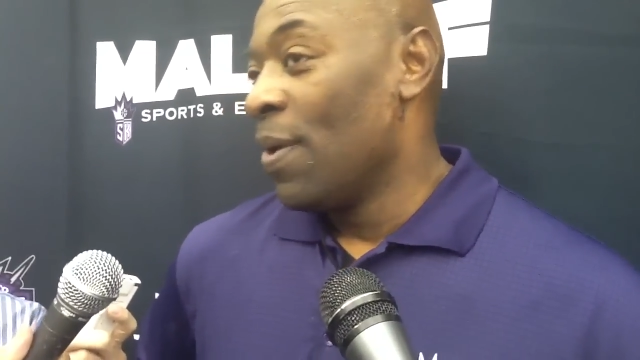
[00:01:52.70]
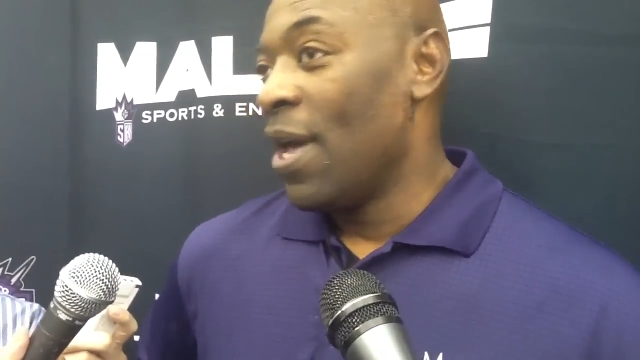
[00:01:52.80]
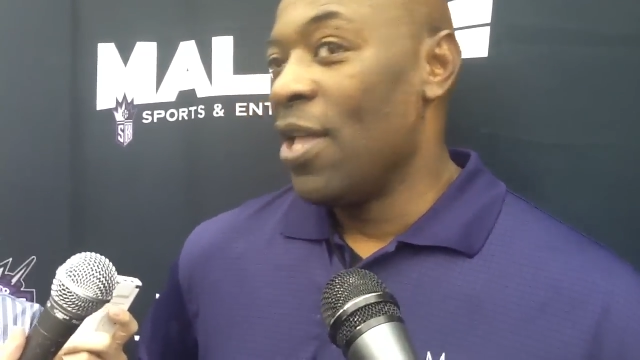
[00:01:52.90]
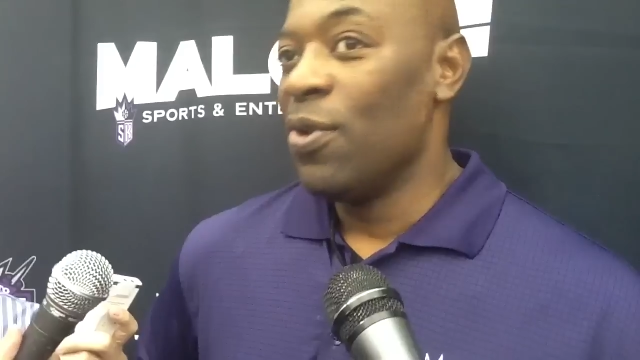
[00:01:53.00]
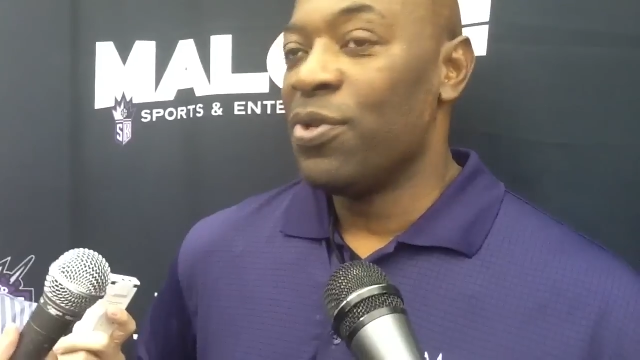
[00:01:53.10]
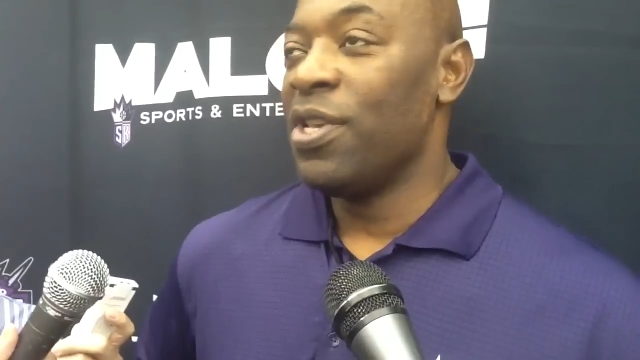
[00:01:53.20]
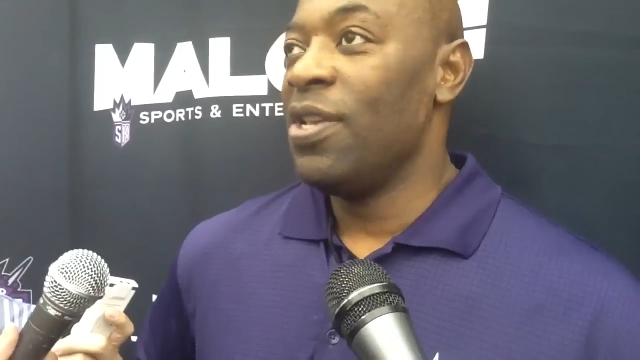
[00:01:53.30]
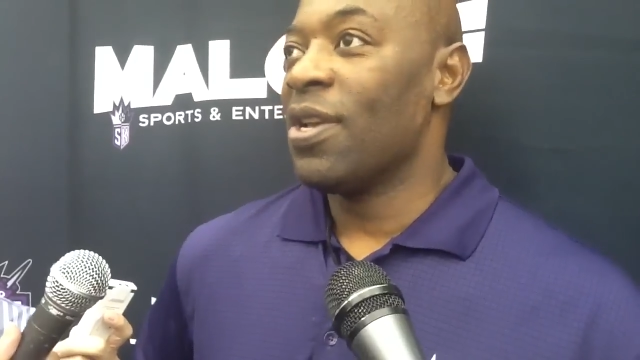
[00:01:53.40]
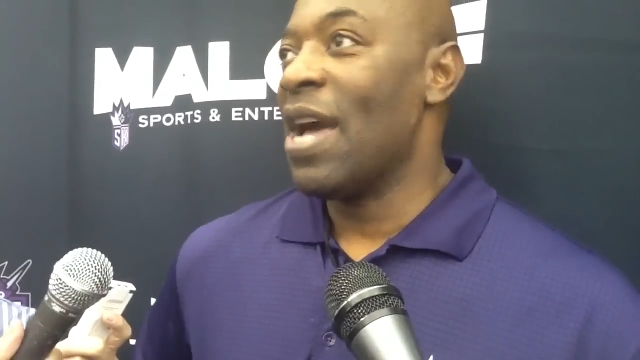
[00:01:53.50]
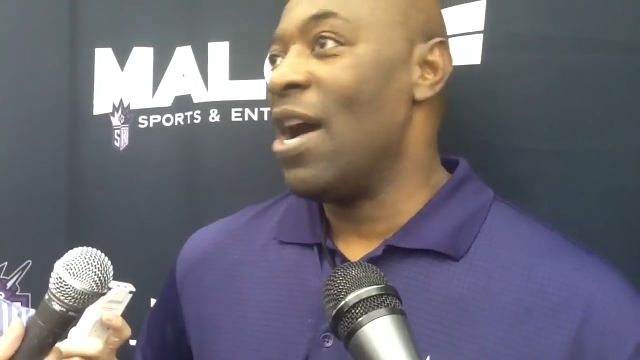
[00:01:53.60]
and you
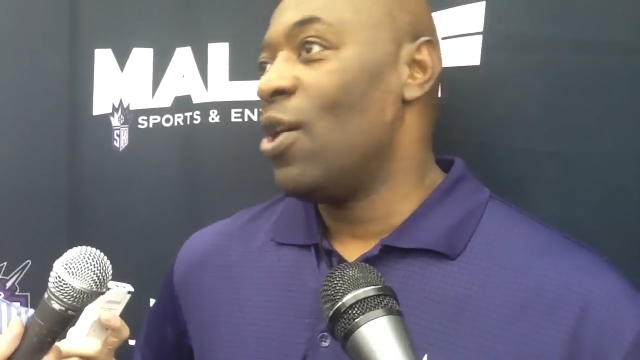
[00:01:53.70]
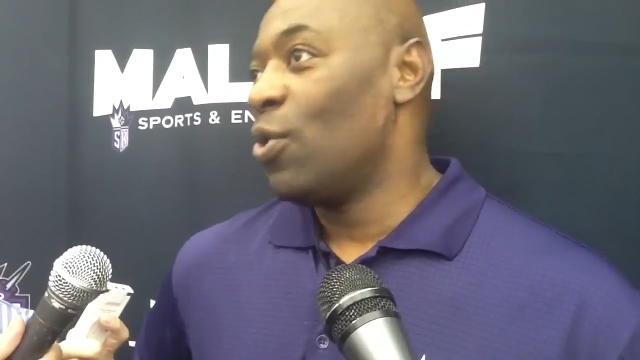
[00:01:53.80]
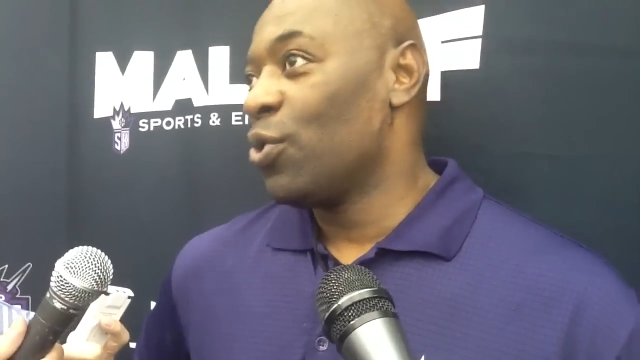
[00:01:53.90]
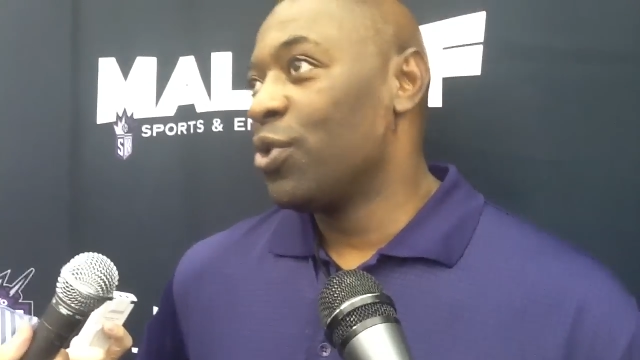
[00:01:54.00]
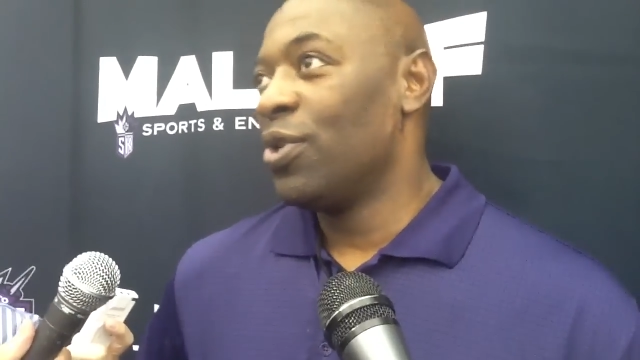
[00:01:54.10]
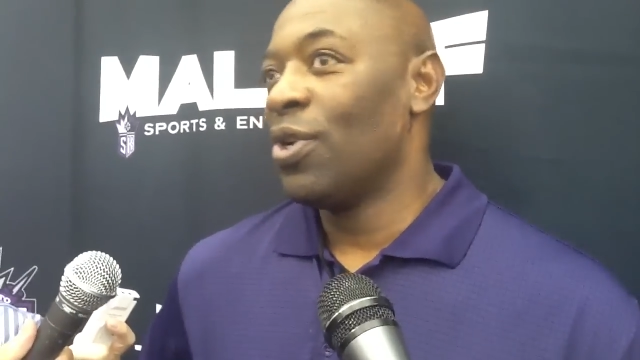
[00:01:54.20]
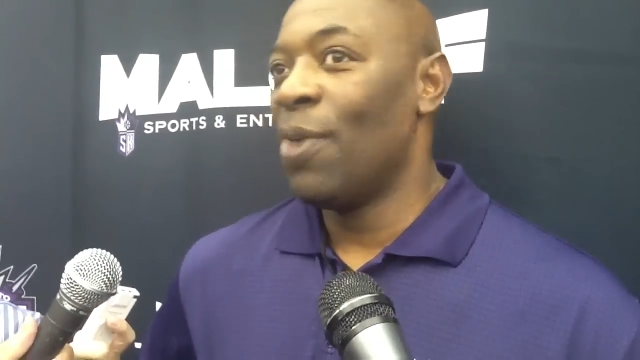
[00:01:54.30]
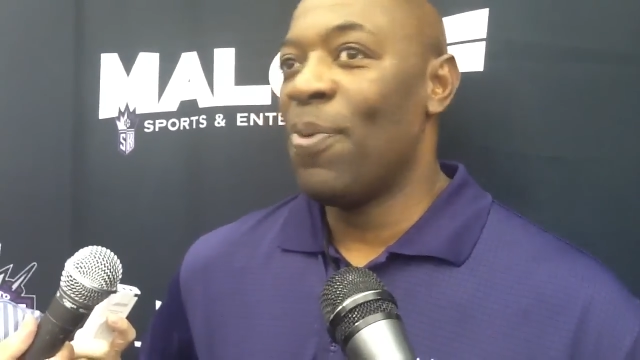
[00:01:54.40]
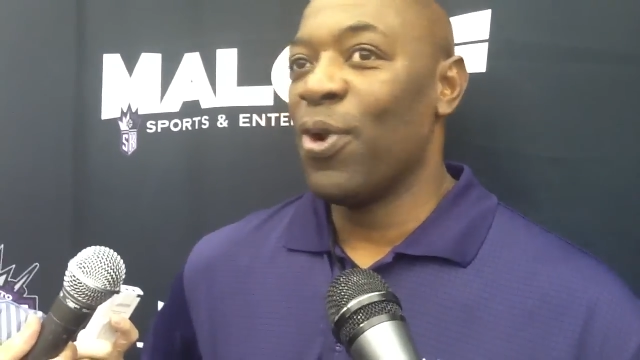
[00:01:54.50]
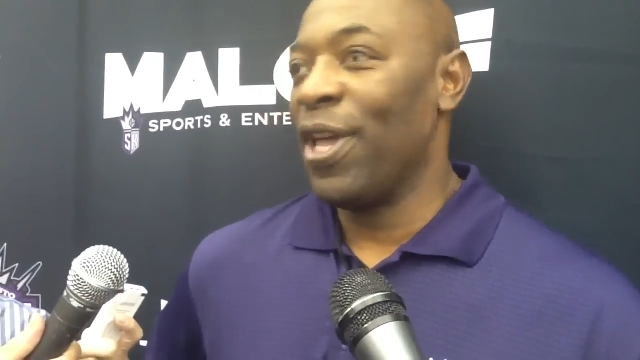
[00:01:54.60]
see the cows
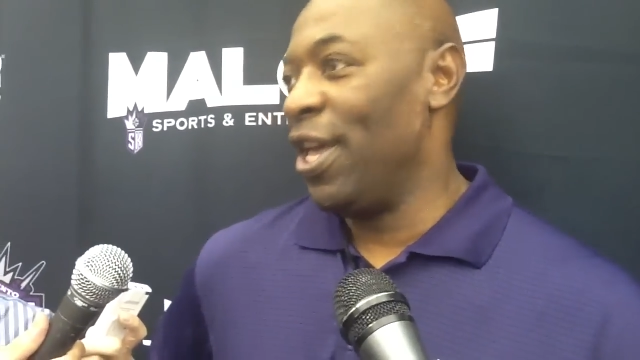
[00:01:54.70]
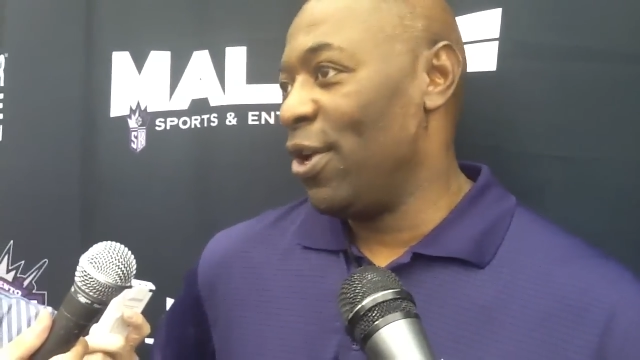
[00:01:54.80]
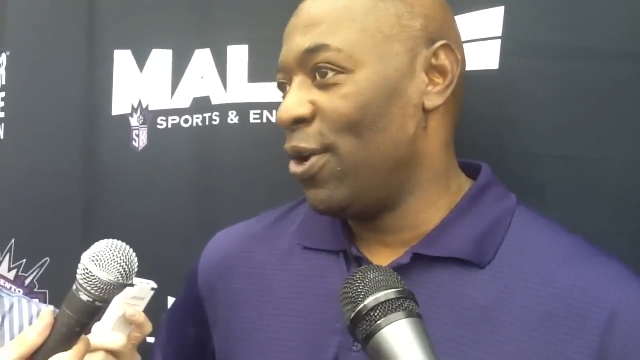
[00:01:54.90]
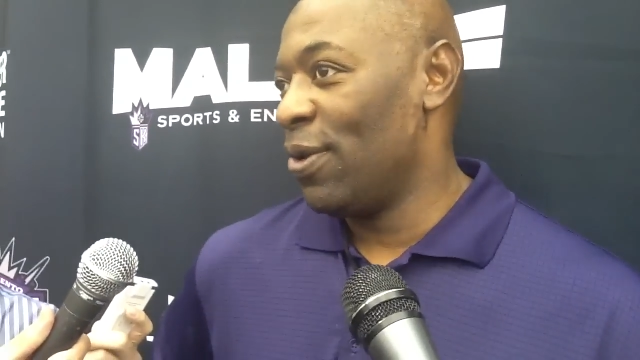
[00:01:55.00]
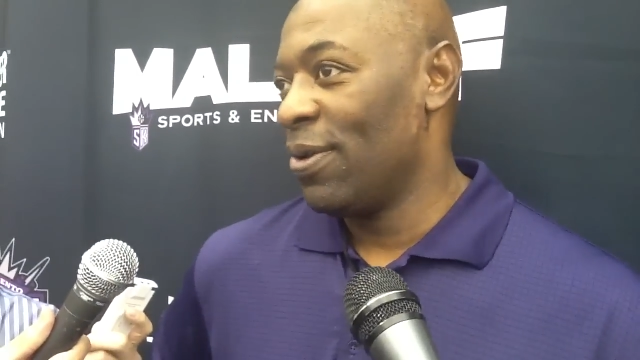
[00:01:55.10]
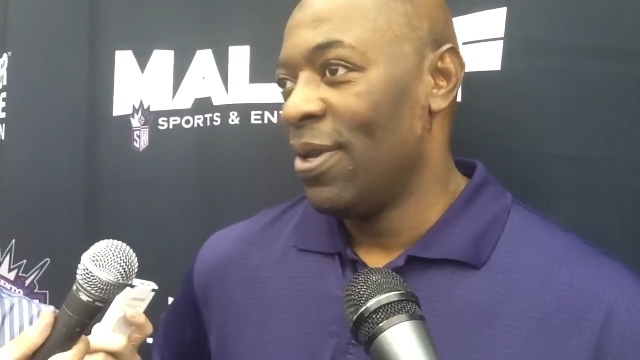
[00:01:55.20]
up on a hill,